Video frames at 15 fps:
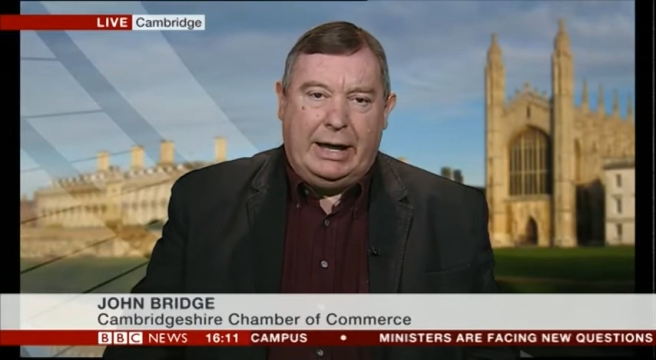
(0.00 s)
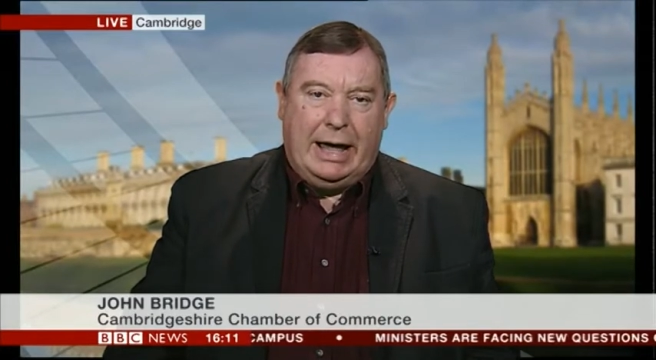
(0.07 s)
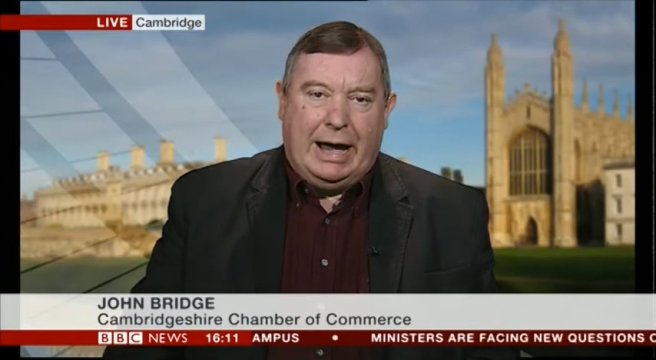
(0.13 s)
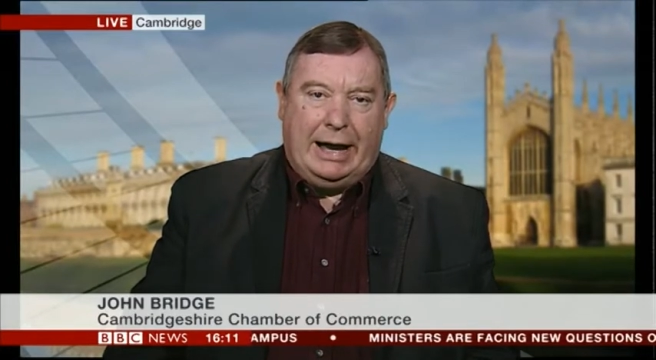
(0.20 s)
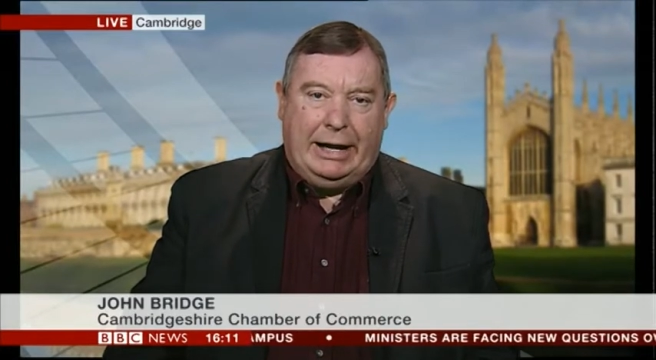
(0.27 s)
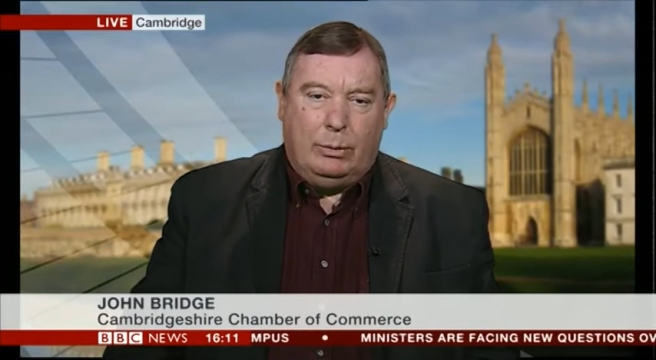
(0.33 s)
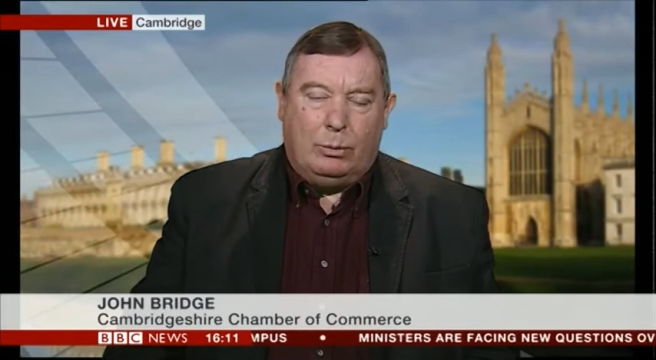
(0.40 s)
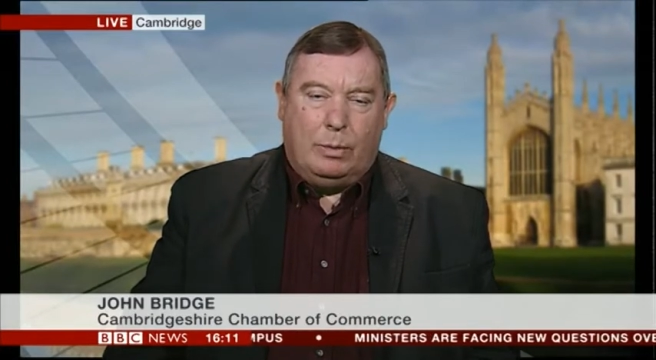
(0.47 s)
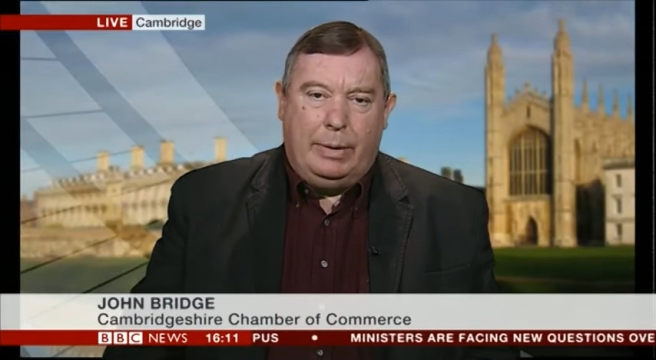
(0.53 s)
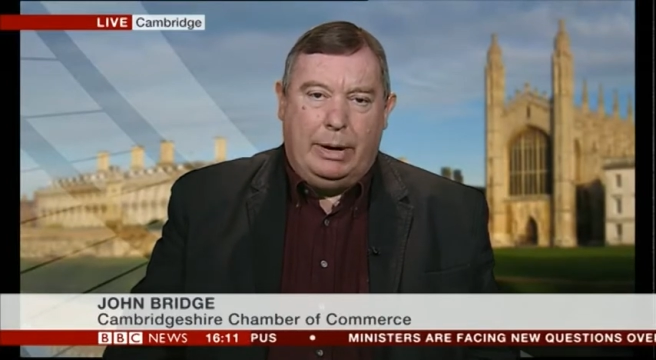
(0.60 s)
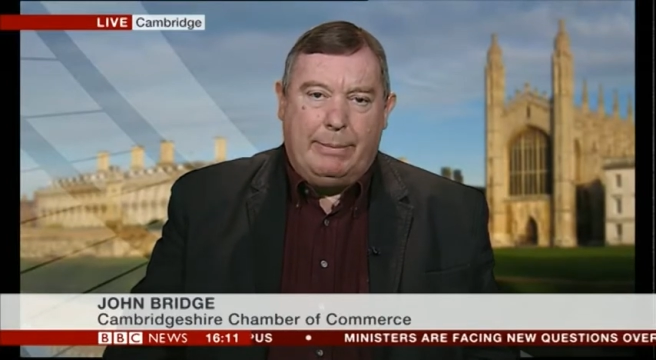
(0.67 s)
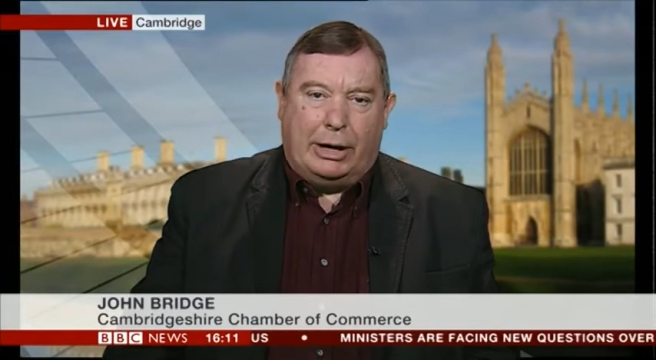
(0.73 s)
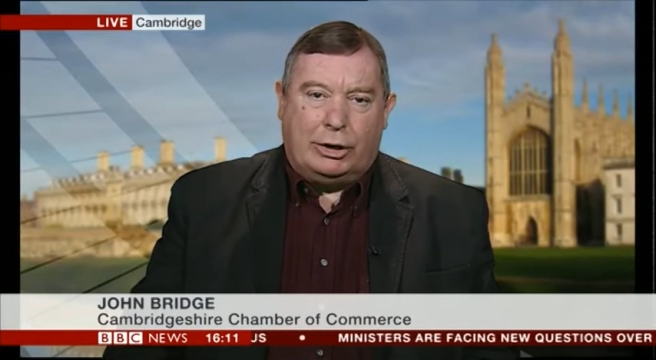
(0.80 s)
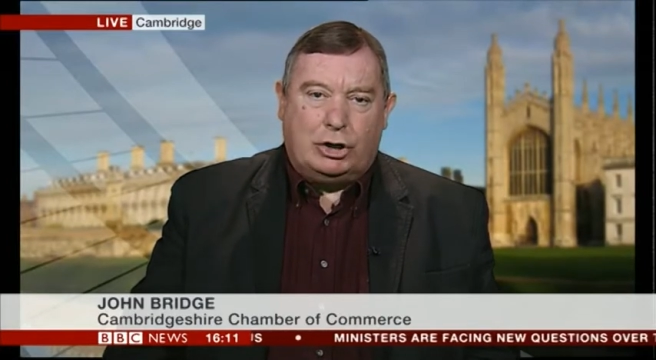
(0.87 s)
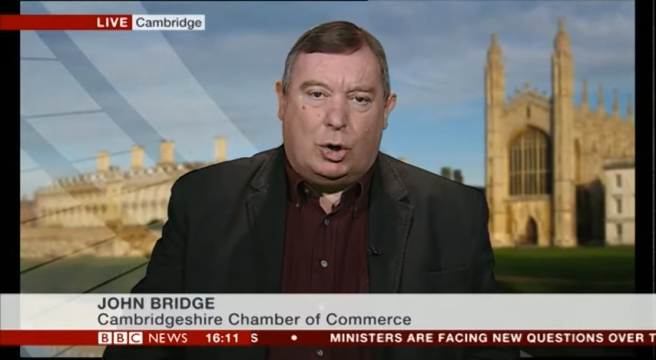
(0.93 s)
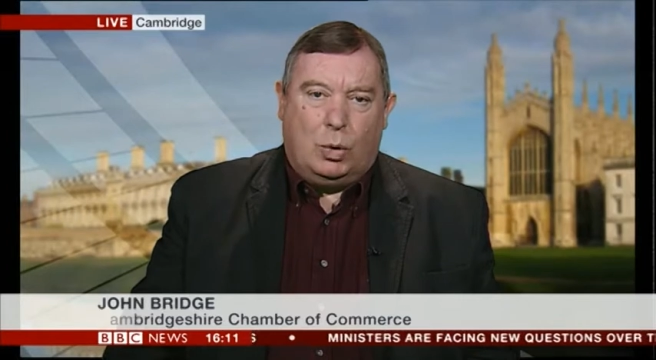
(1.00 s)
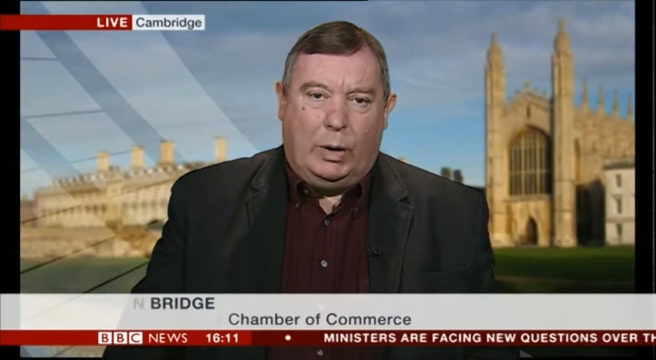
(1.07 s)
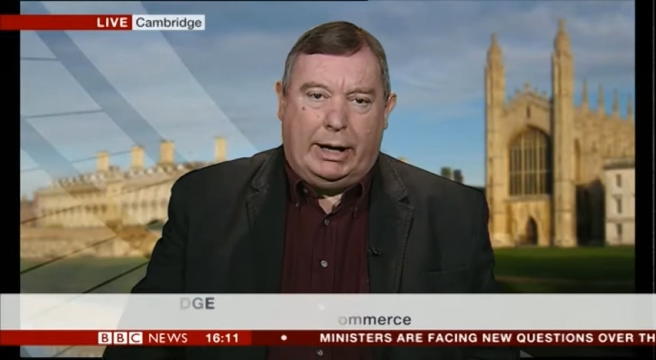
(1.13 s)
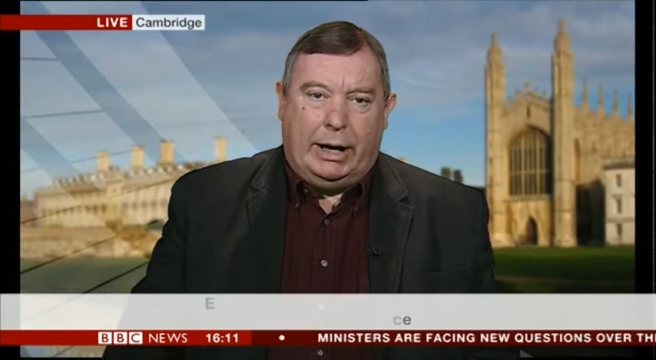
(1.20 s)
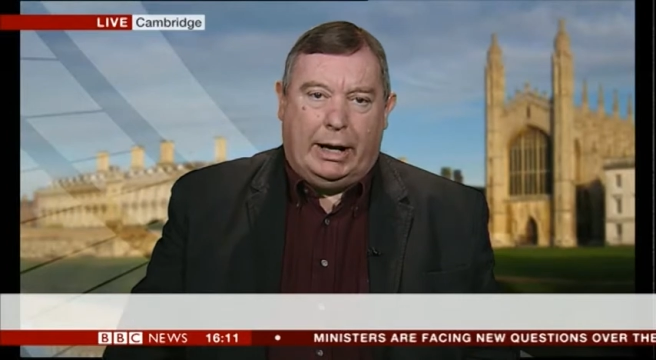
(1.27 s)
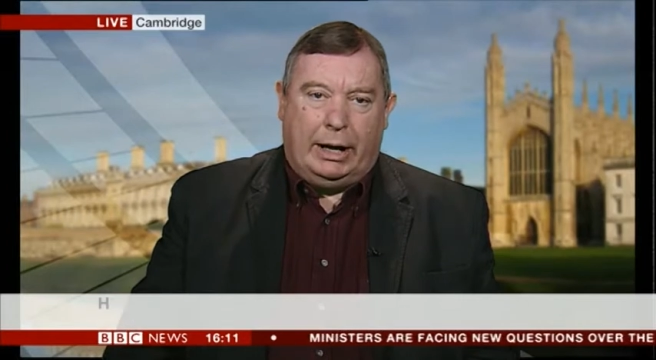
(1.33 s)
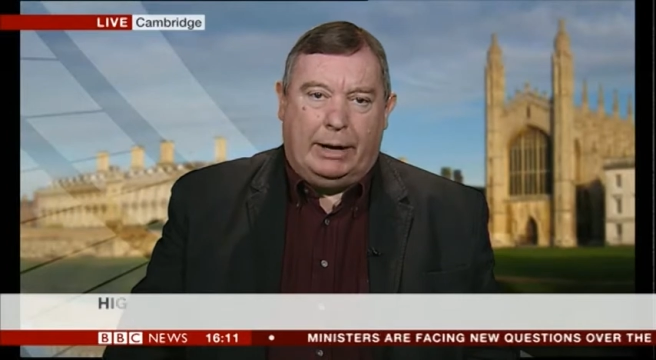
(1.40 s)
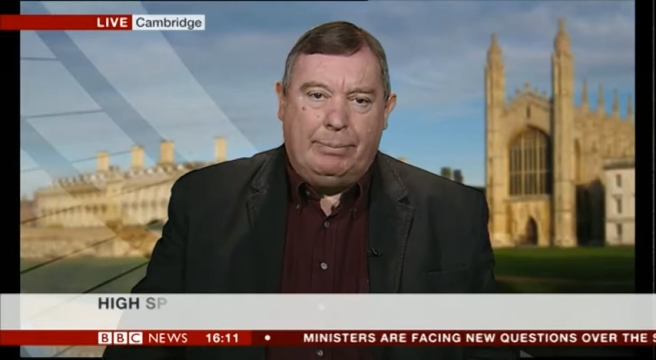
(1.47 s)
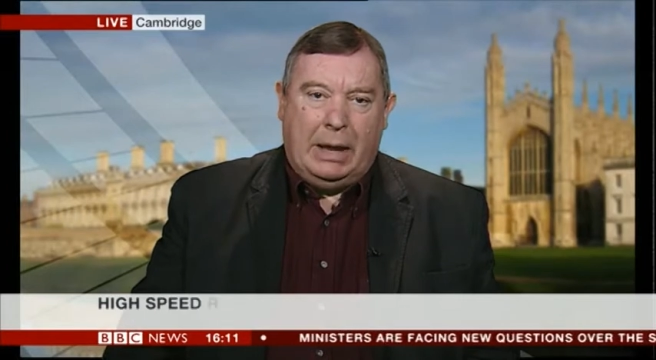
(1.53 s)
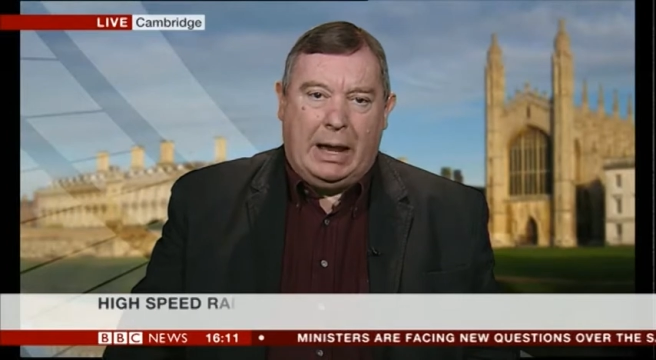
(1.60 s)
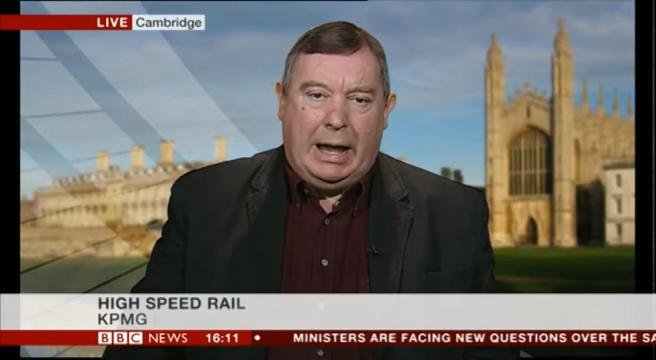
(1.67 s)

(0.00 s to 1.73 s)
and it will be much quicker